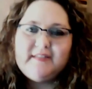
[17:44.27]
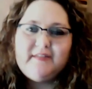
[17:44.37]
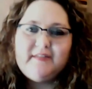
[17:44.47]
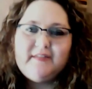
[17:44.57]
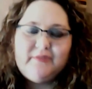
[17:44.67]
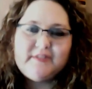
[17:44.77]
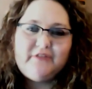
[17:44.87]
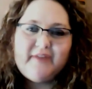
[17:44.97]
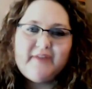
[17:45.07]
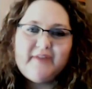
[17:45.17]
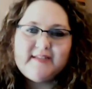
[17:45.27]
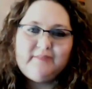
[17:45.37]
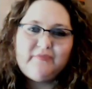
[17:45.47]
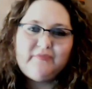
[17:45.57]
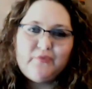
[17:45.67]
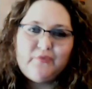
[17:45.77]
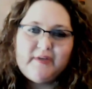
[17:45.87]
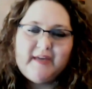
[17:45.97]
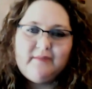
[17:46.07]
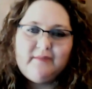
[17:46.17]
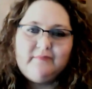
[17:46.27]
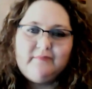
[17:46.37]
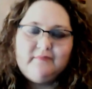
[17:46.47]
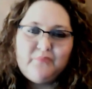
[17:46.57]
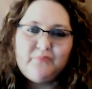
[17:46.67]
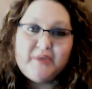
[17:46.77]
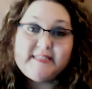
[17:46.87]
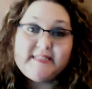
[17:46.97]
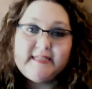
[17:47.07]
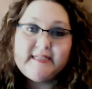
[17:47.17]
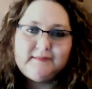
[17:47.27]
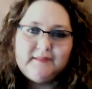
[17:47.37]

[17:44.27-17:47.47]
said that there was no vaccine before he became president,